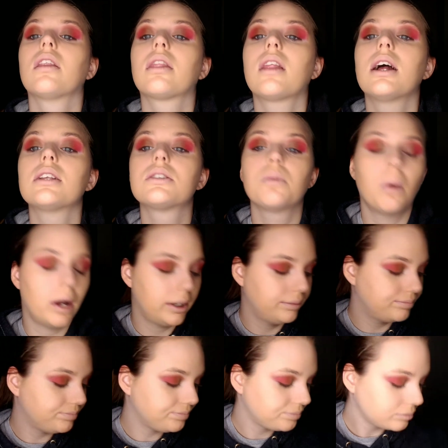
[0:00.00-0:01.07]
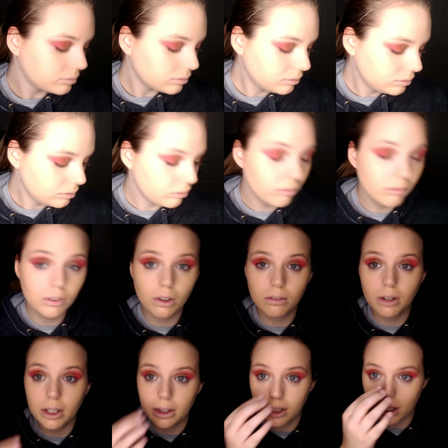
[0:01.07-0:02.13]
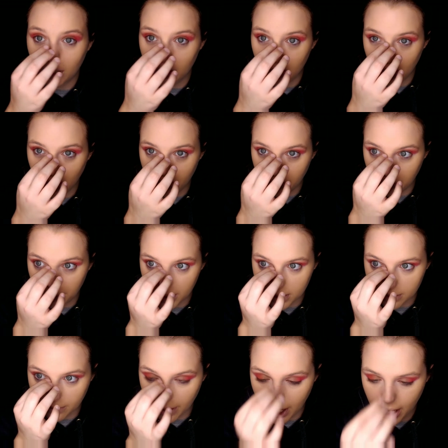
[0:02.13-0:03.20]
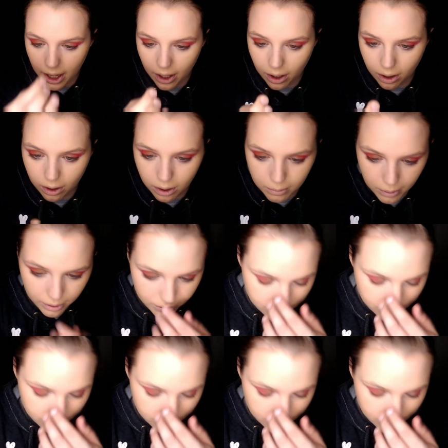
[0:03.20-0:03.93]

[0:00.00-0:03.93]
that's why. right there. I have a piece of hair on my